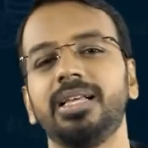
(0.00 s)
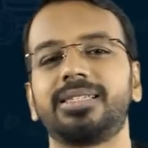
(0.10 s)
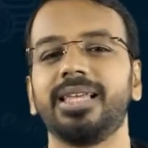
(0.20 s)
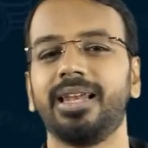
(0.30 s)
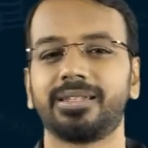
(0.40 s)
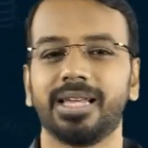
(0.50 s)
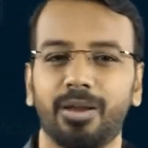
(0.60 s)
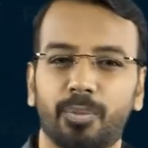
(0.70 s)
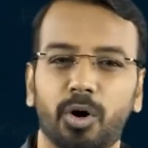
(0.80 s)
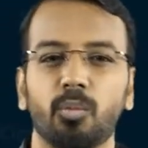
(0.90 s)

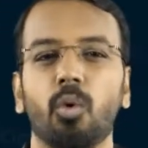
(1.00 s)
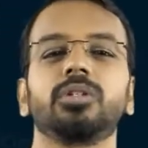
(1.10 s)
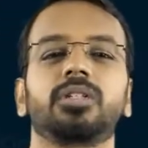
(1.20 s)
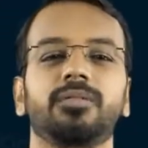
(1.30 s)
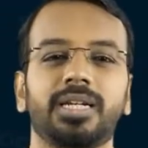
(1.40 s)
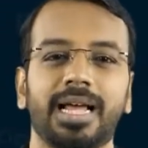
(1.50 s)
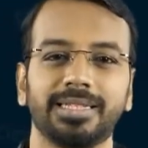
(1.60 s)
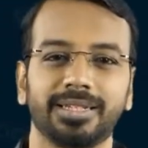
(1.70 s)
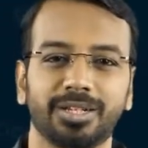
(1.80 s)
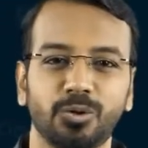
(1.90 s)
Sell a product. Most of the
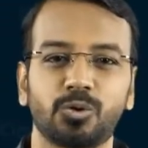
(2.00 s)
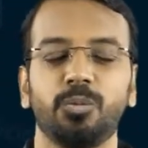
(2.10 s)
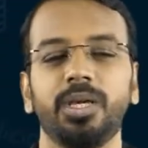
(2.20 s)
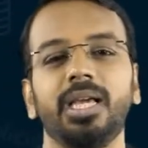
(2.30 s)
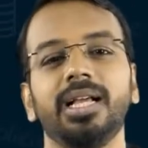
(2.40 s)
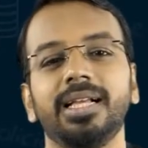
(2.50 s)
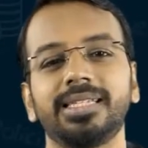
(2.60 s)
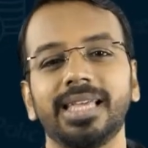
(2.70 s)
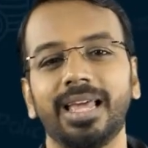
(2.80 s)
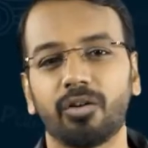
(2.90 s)
transaction used to be
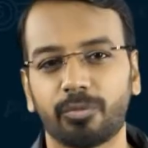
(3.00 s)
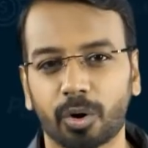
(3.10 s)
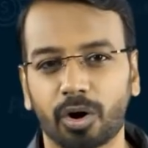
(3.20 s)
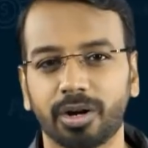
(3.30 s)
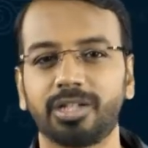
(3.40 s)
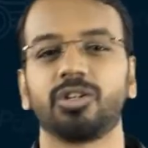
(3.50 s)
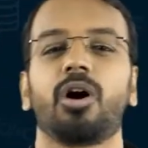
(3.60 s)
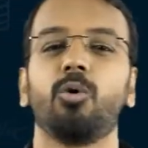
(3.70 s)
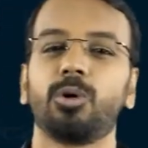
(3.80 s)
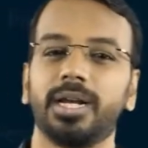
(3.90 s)
sale of products
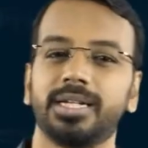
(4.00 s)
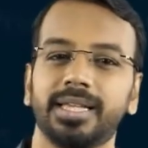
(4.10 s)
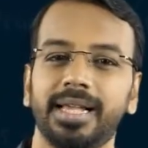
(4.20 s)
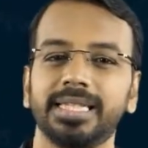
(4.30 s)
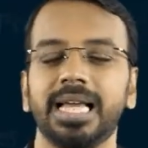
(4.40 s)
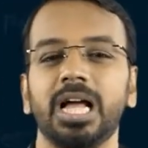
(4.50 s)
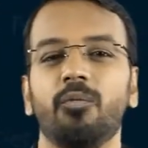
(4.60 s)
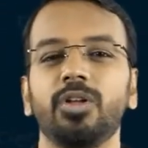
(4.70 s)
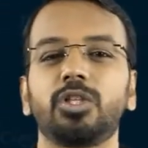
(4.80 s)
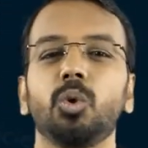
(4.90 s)
or outright sales
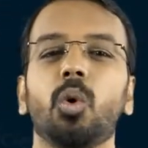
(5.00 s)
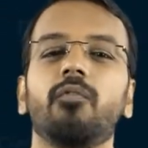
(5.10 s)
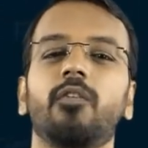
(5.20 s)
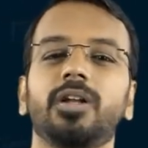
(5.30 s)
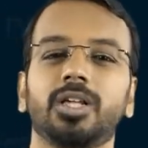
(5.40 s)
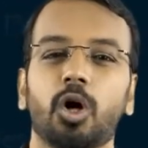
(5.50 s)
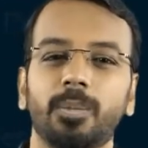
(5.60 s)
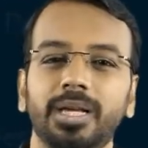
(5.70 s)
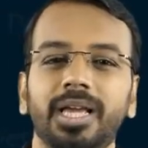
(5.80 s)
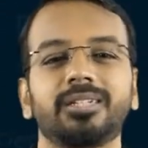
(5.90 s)
with no further
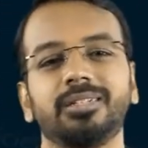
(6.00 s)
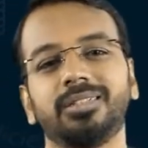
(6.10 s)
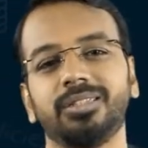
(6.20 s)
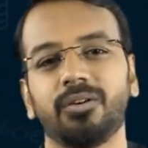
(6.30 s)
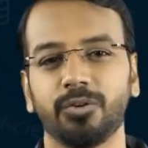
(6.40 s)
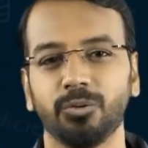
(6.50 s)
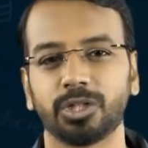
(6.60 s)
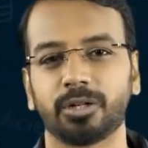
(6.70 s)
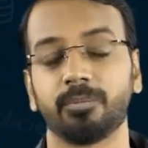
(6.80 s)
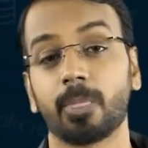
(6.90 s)
obligations in the
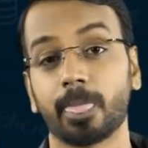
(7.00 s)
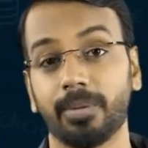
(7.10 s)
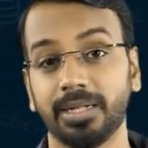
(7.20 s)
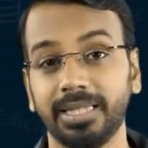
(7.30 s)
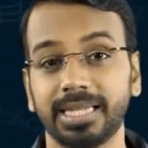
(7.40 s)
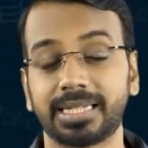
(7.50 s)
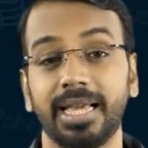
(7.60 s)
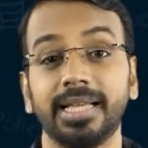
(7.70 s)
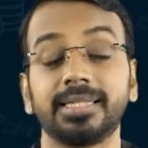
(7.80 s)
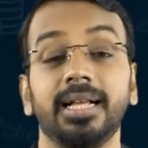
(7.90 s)
future. But these
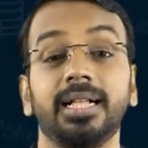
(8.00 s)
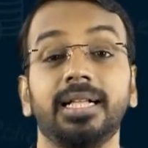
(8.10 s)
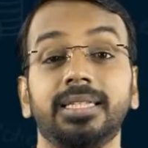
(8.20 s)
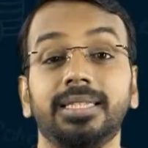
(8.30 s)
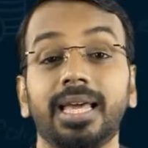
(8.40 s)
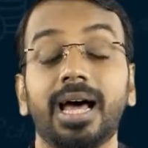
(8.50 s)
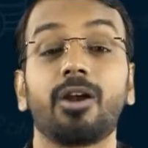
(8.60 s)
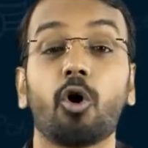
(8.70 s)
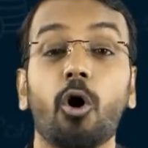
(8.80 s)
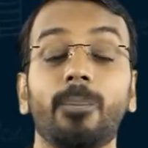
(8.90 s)
days, there
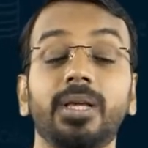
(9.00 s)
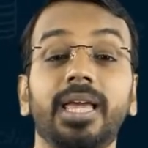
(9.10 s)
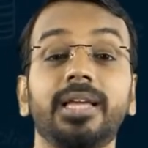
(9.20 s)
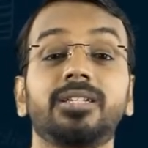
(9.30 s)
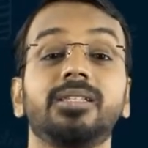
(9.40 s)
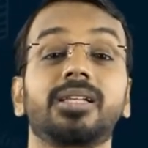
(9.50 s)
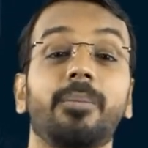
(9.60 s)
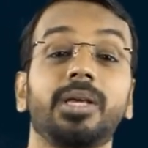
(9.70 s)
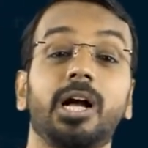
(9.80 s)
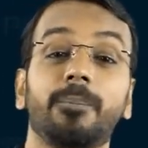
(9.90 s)
are obligations
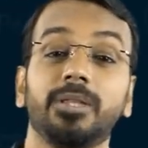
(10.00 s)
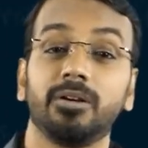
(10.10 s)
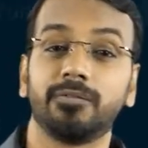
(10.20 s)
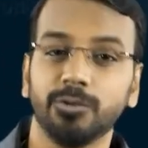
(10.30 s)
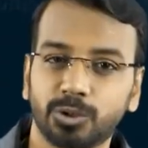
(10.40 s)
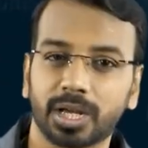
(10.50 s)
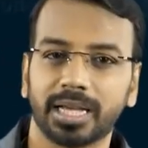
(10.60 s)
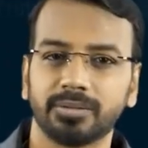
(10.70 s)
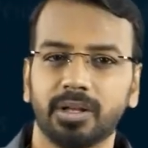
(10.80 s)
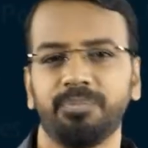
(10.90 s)
coming up in the future
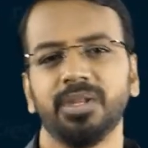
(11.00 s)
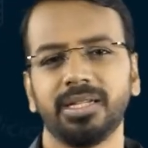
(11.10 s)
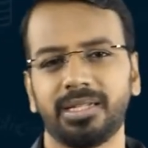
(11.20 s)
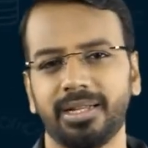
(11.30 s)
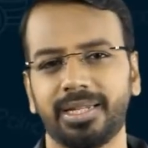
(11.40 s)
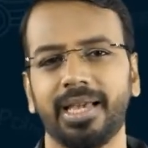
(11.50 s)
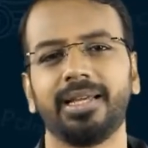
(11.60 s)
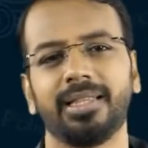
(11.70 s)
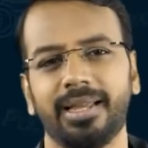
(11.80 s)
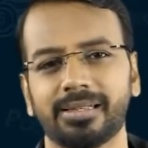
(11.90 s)
as well. Take
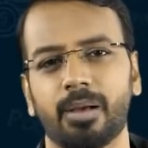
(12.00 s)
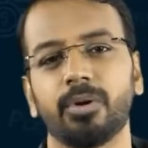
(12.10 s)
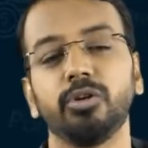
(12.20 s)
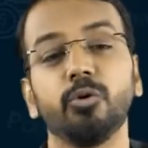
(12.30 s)
another example.